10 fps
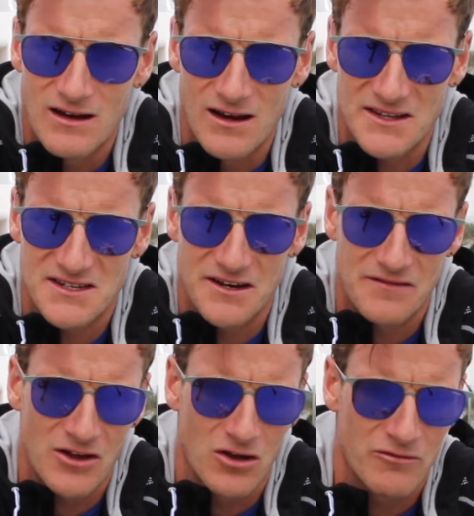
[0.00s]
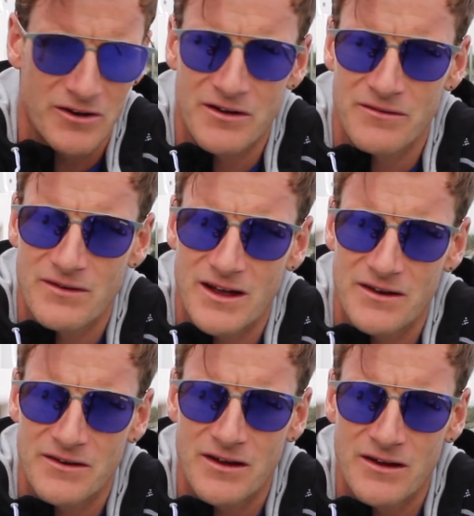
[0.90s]
I like to kind of get on the run
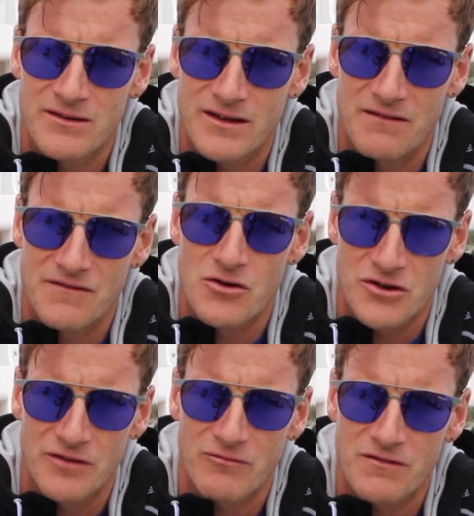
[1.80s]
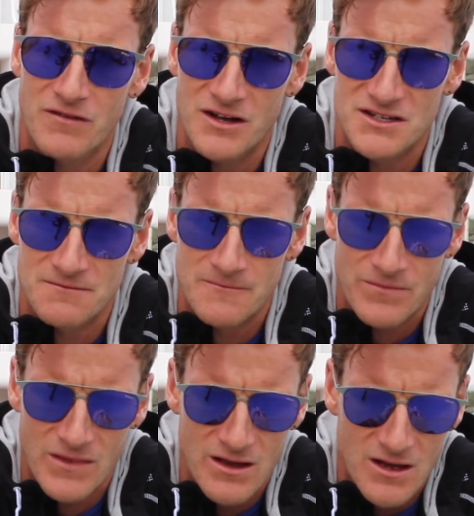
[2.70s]
and feel good and run fast.
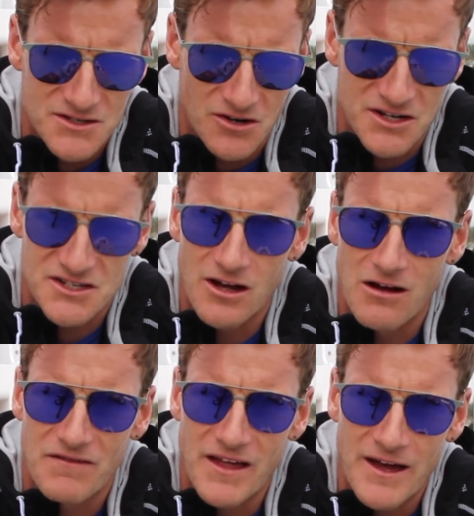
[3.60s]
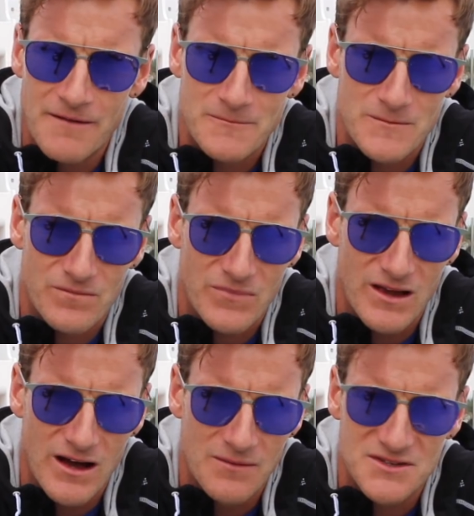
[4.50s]
So I'm going to start off there,
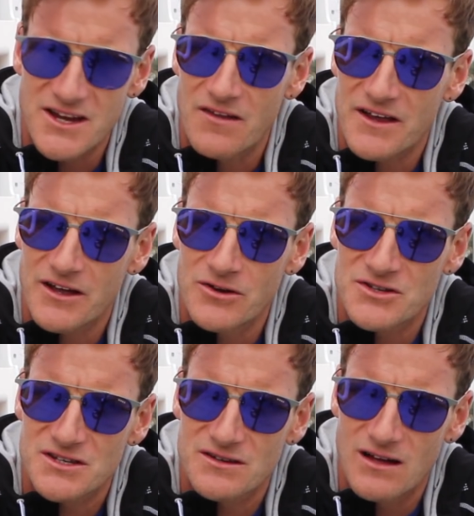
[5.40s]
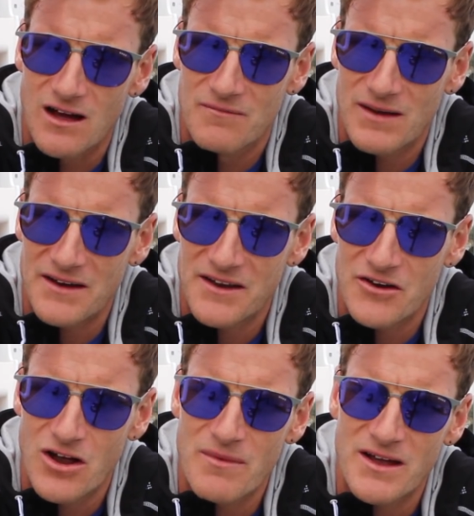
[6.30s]
see how that goes. I've planned
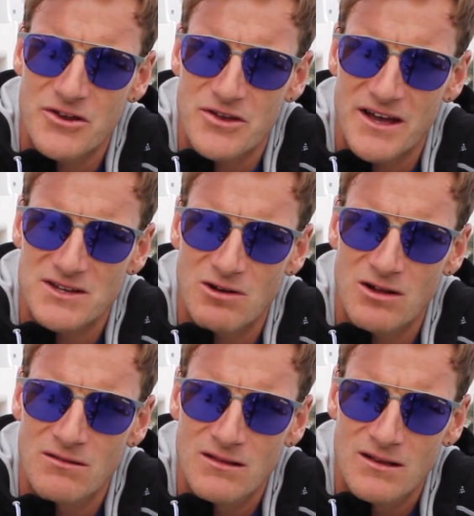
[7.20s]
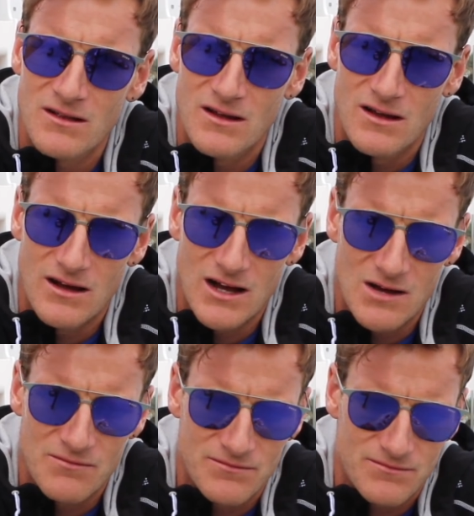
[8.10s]
in Ironman UK as well.
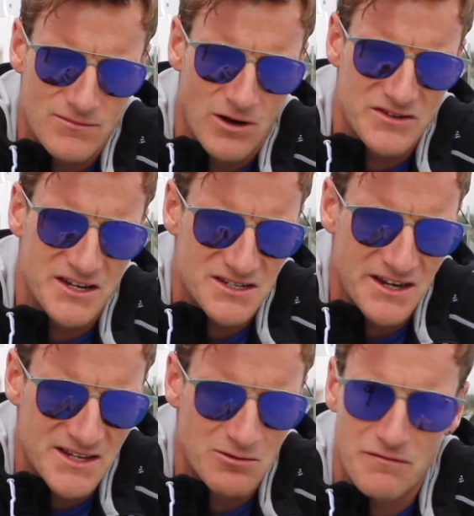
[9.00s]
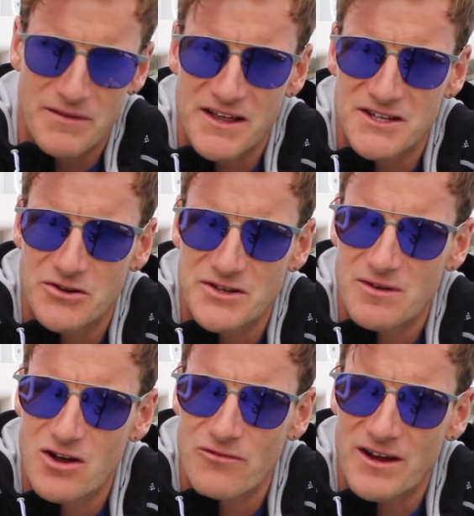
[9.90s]
Obviously it's an easy one for me to get to, and it's
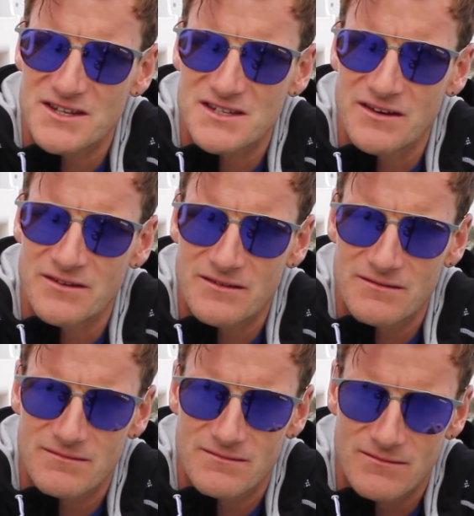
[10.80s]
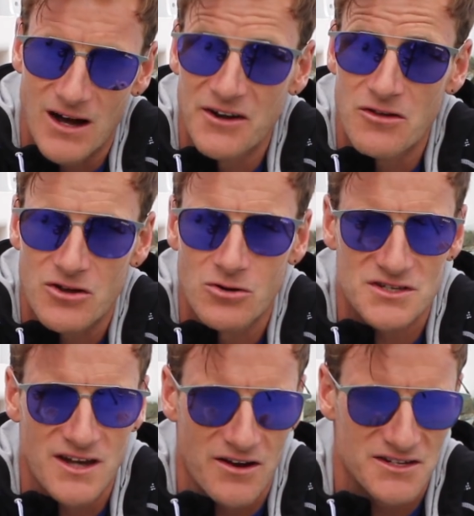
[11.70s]
my home race, and I know the
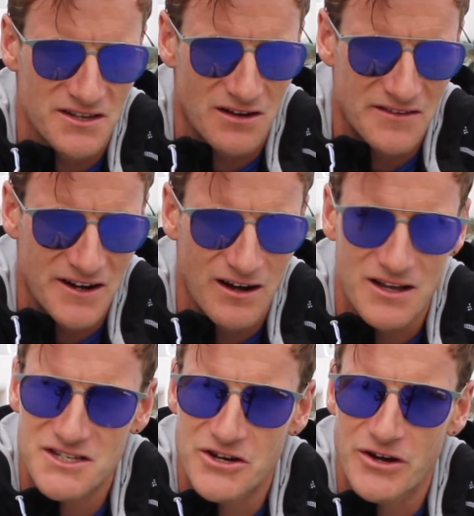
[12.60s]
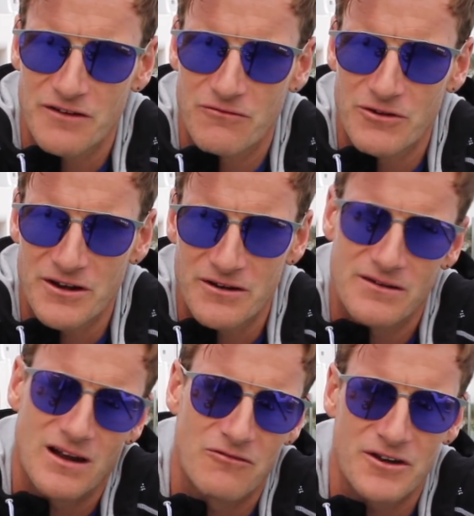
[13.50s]
course now because I did it last year and I've
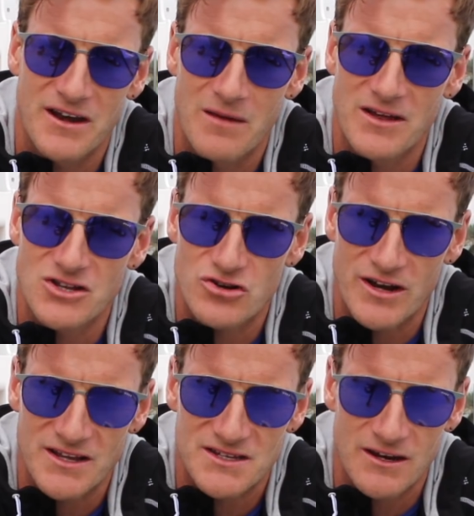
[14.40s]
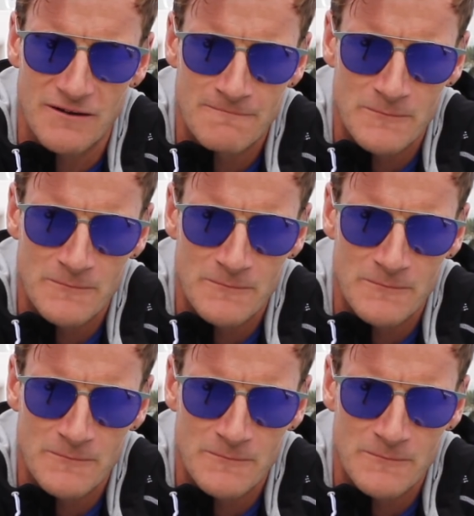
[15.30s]
ridden it a bit in training. So